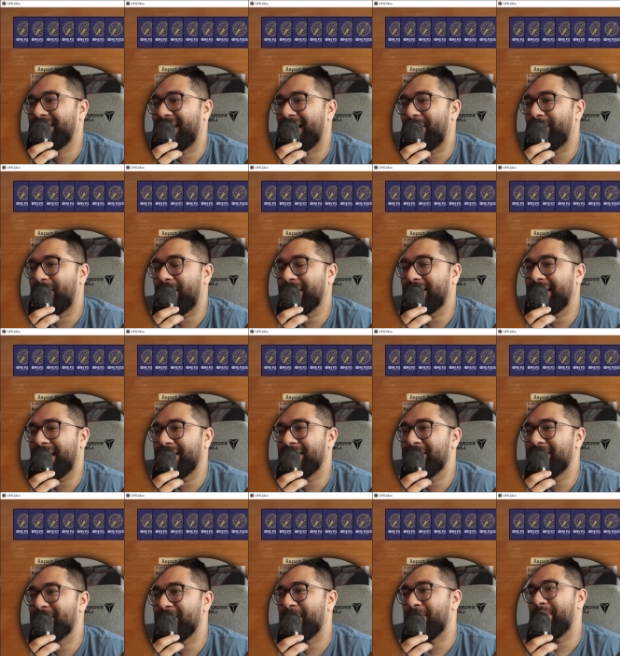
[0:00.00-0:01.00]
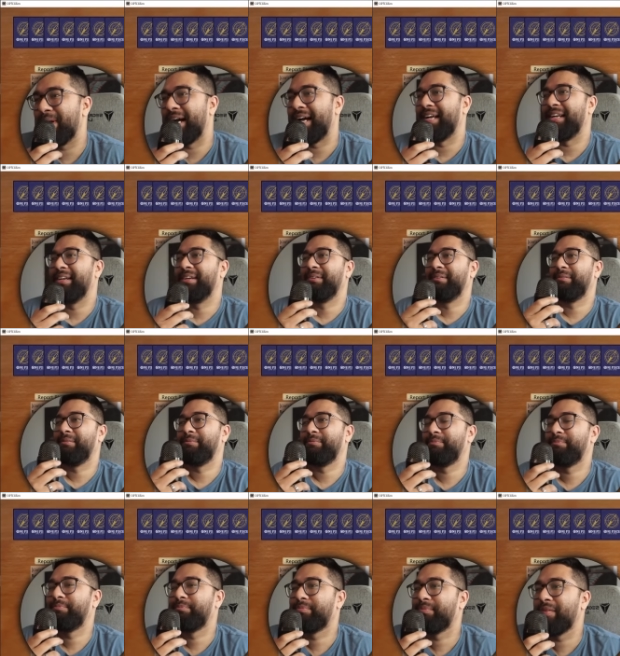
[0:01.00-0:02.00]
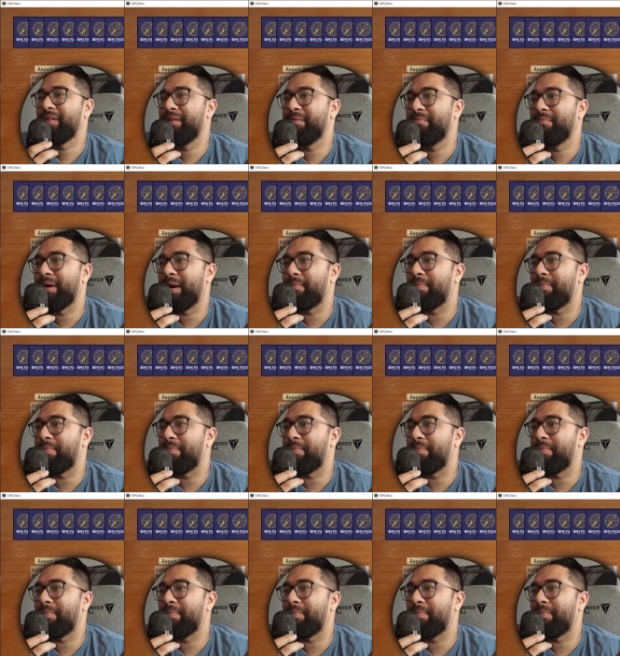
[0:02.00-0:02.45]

I want that so bad. But